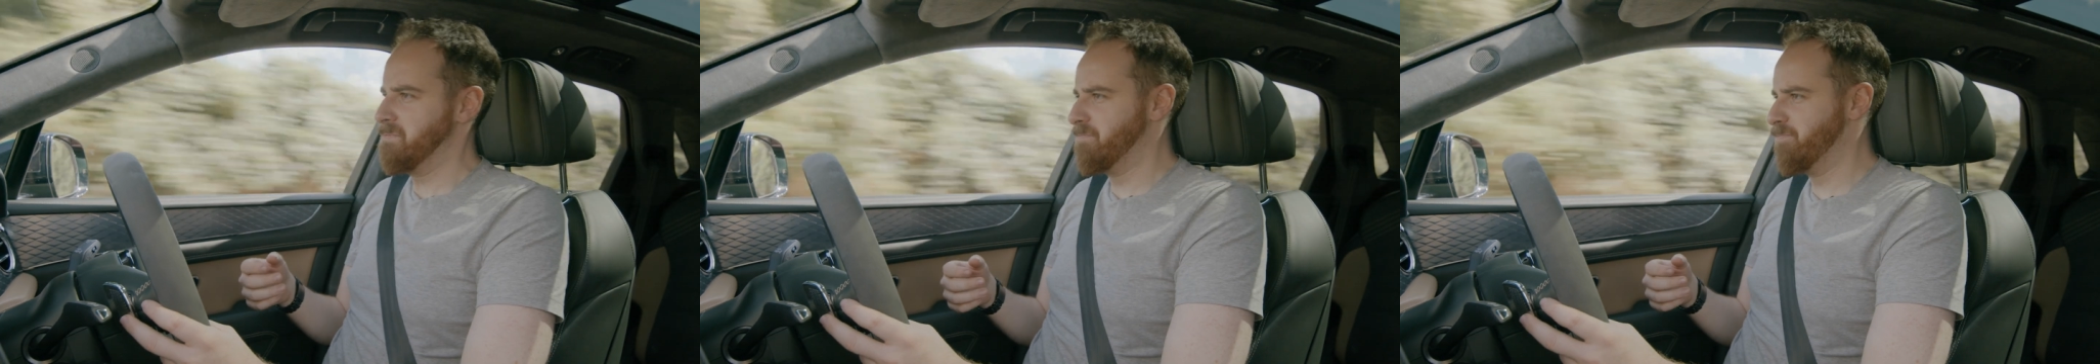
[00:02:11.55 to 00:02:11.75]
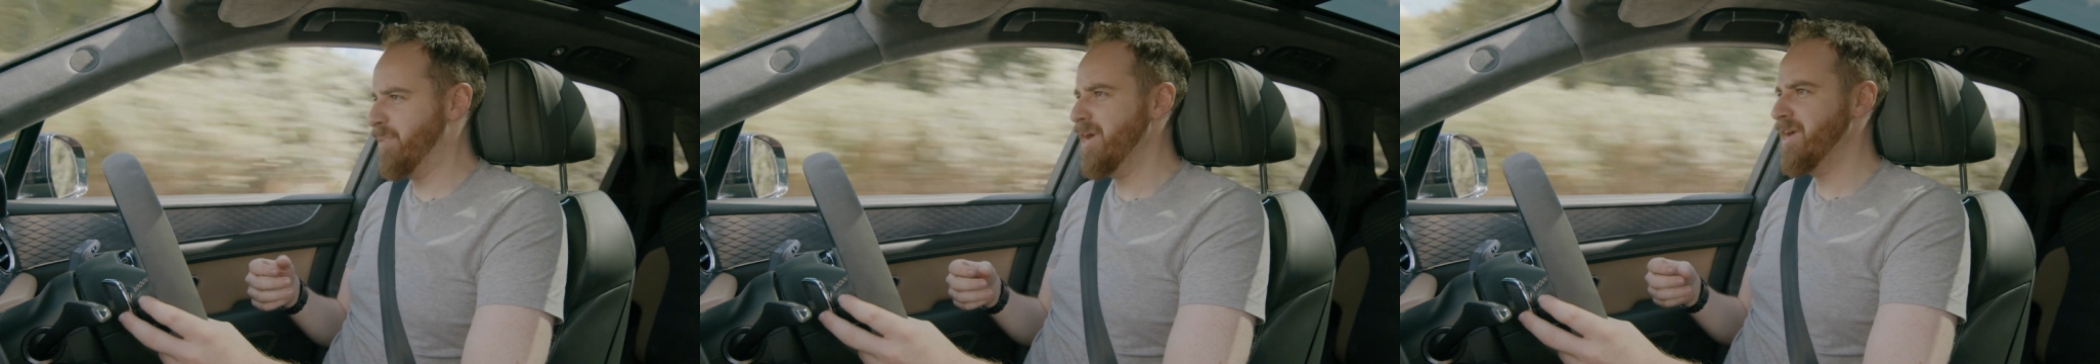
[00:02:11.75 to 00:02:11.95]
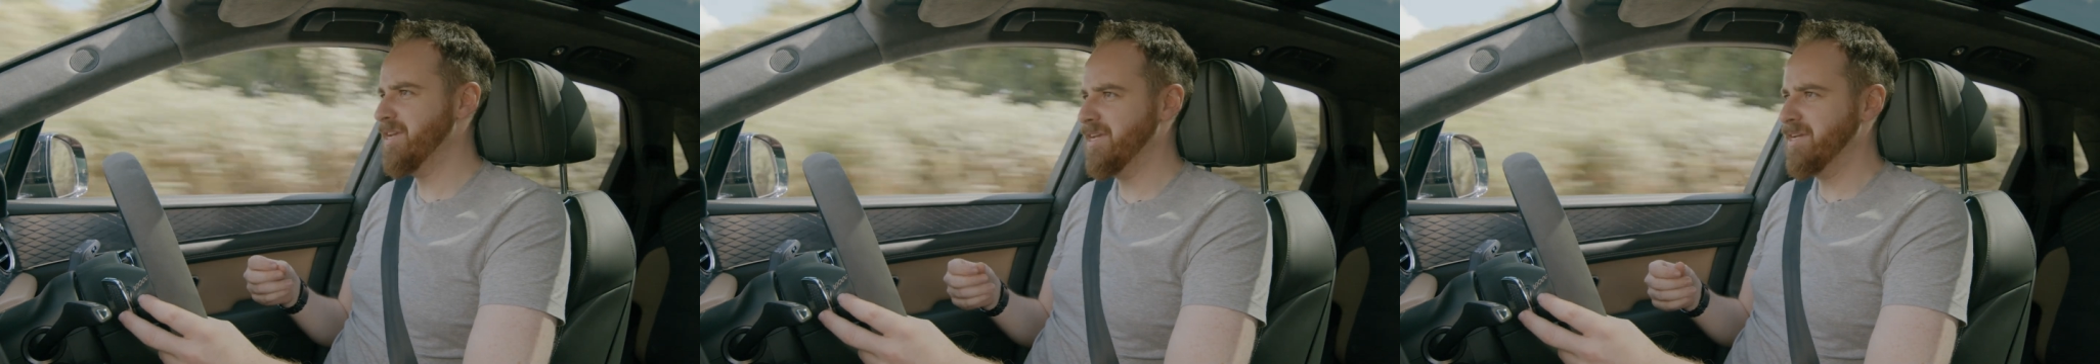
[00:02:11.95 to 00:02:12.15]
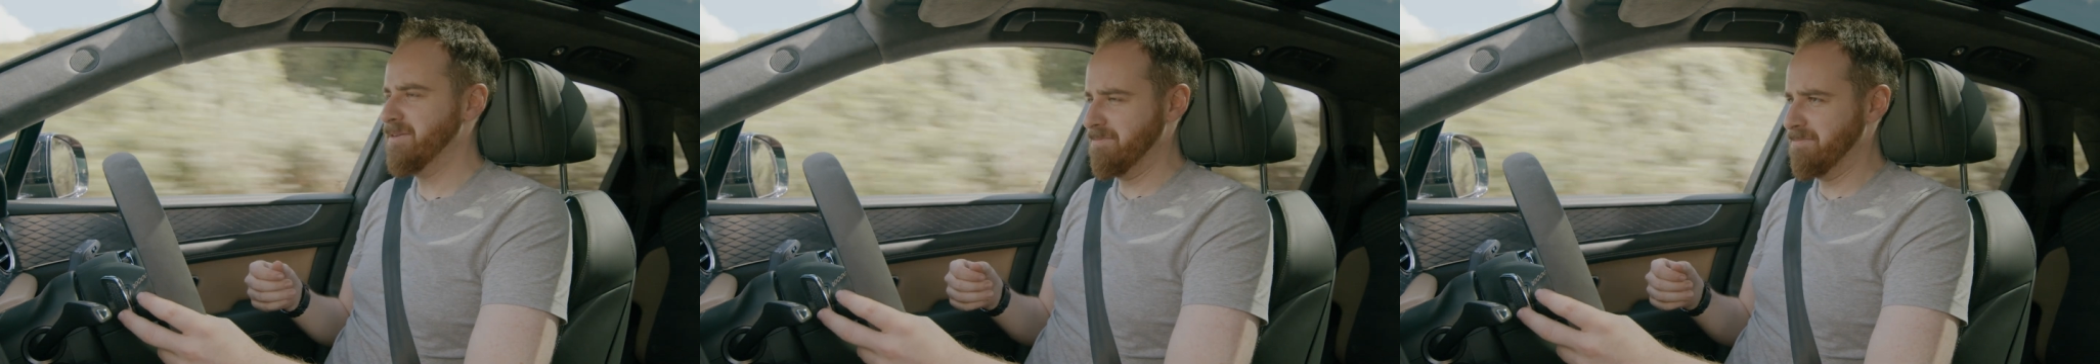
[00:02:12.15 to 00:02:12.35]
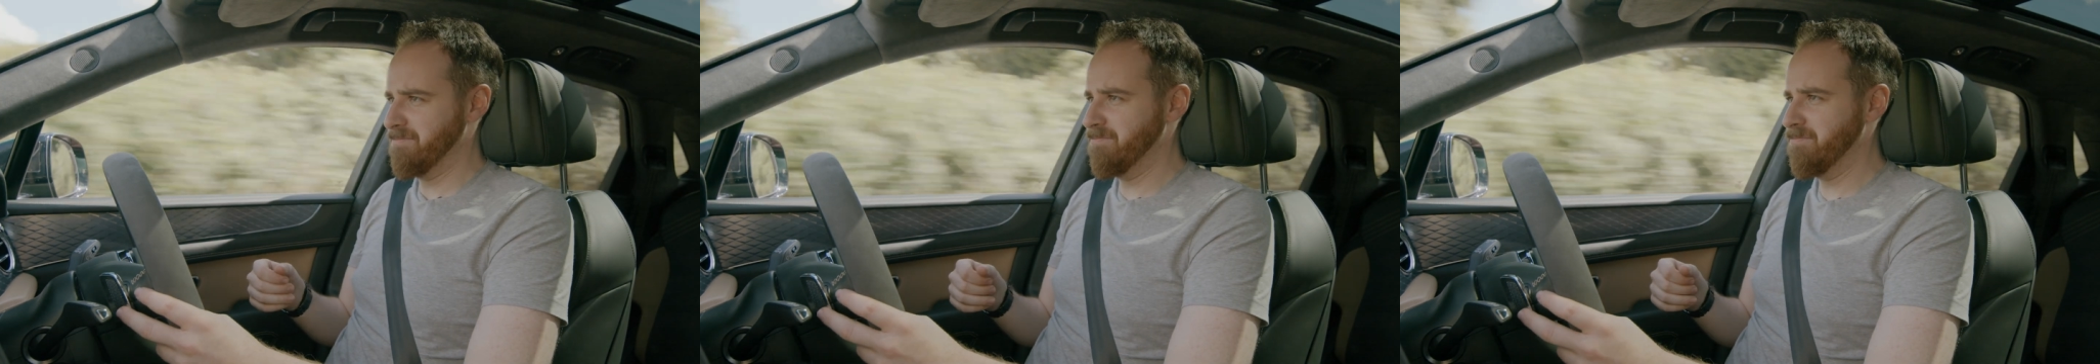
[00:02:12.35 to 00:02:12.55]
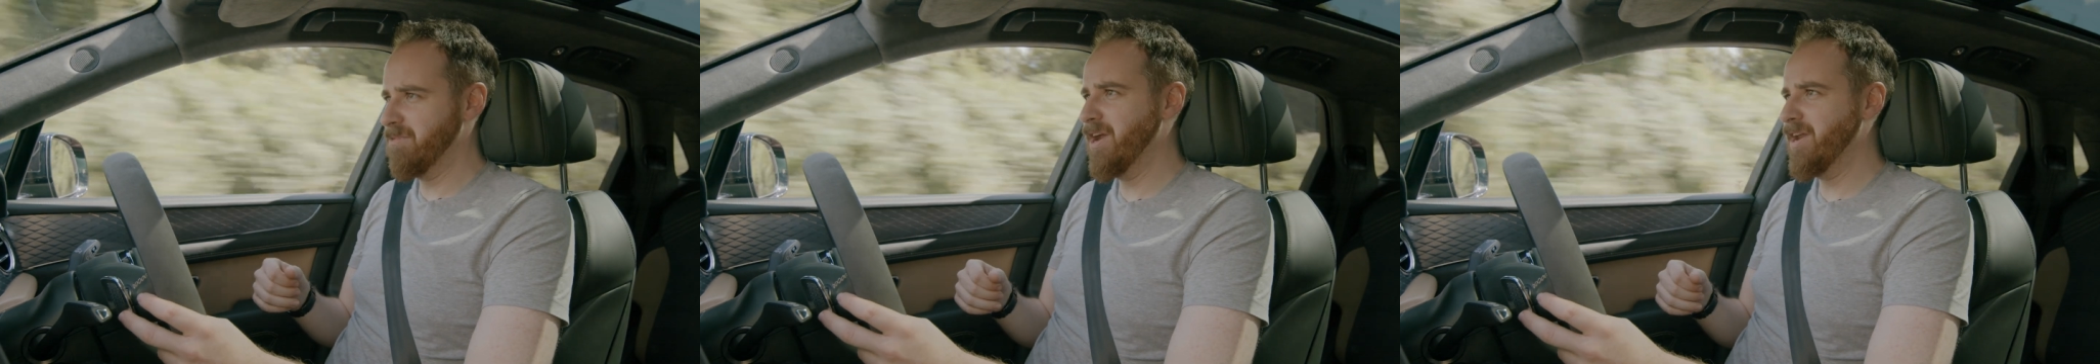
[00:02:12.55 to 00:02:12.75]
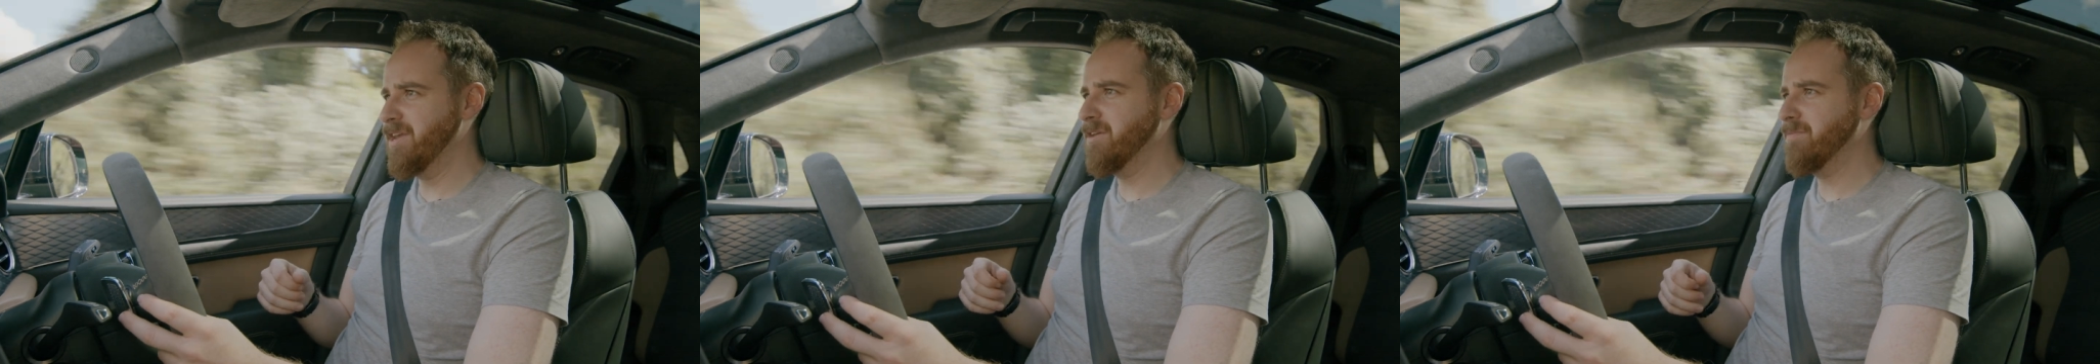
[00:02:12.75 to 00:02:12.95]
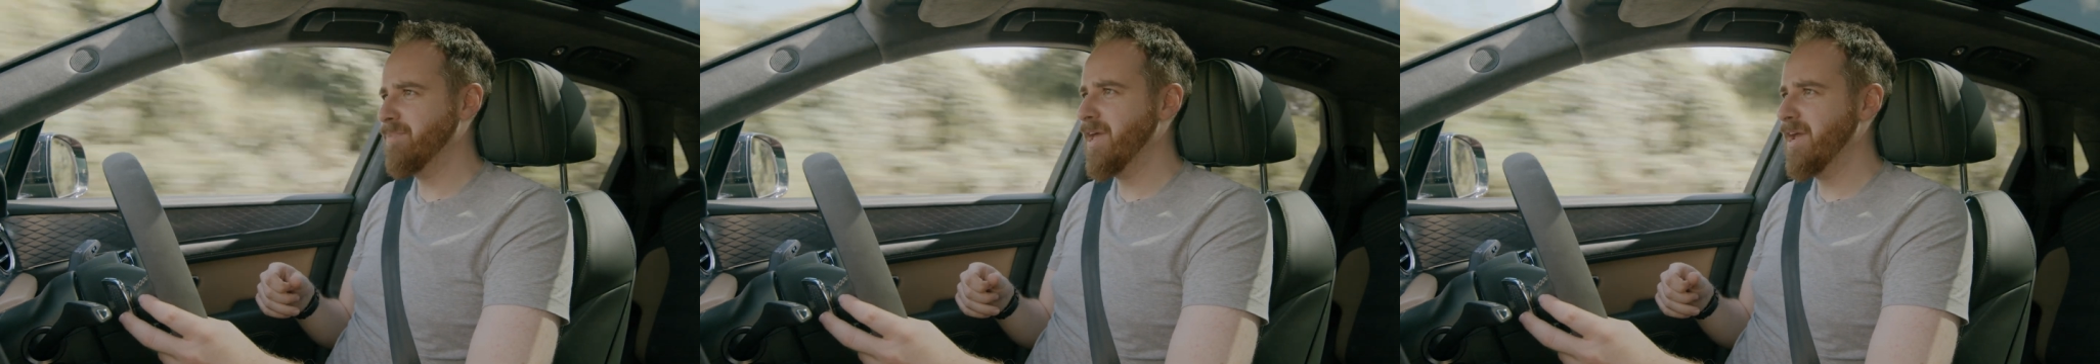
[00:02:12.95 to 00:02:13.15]
burning and really
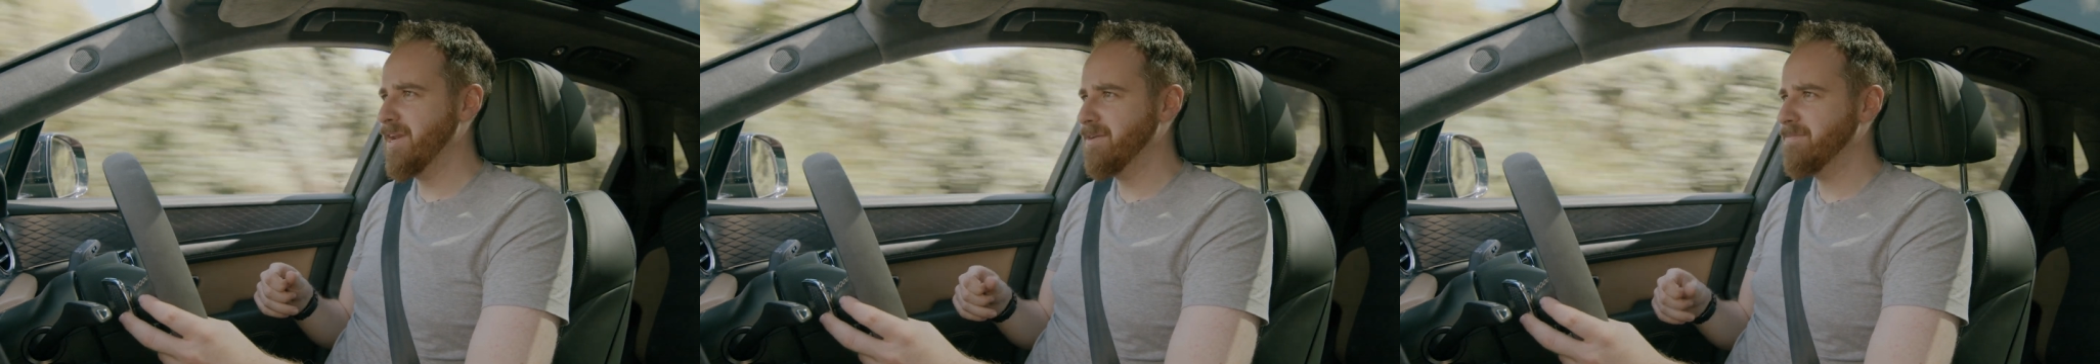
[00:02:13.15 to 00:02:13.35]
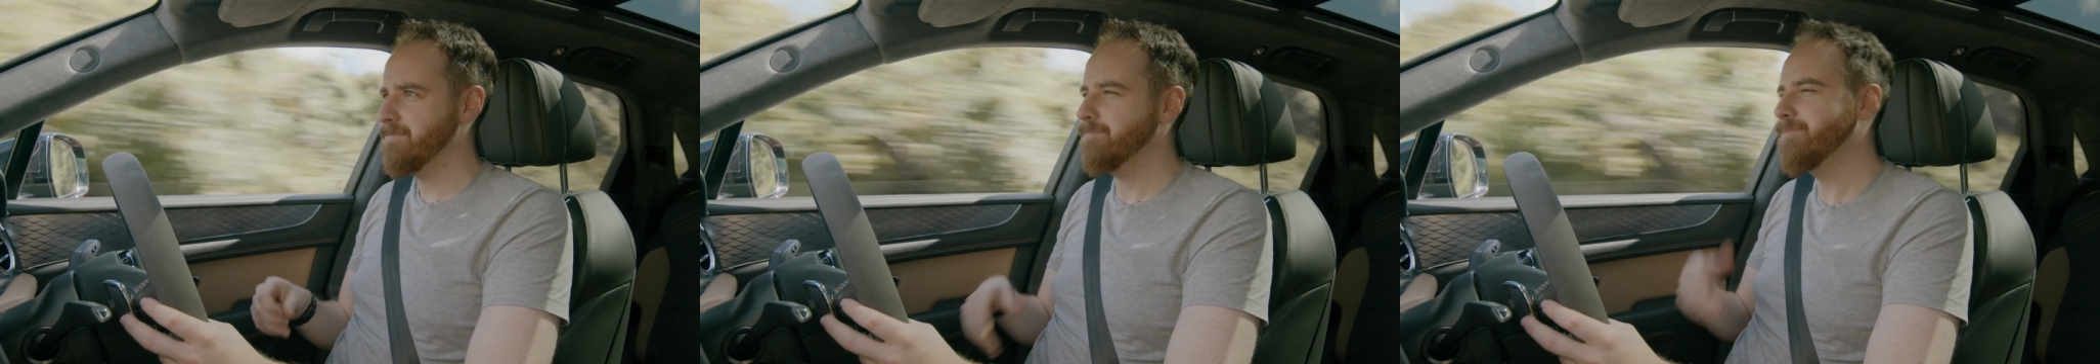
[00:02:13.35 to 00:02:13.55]
complaining.